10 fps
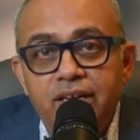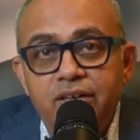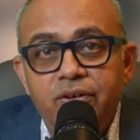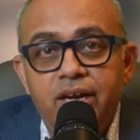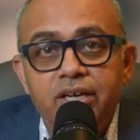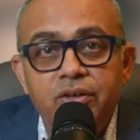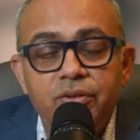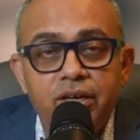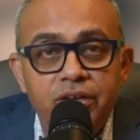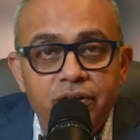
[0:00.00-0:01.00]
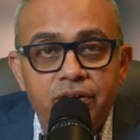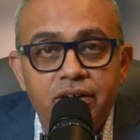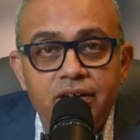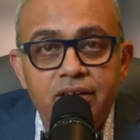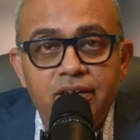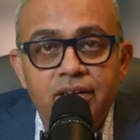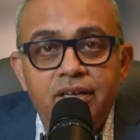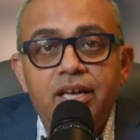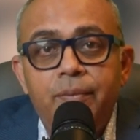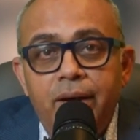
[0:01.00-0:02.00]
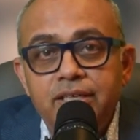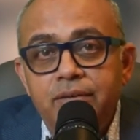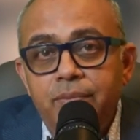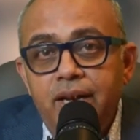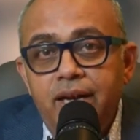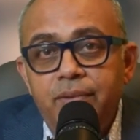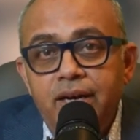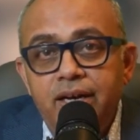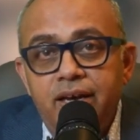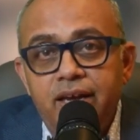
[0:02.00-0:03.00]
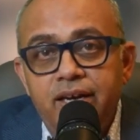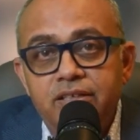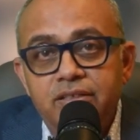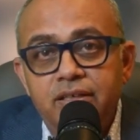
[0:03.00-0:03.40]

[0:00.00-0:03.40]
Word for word: to get you the cure. Imagine Bill and Melinda Gates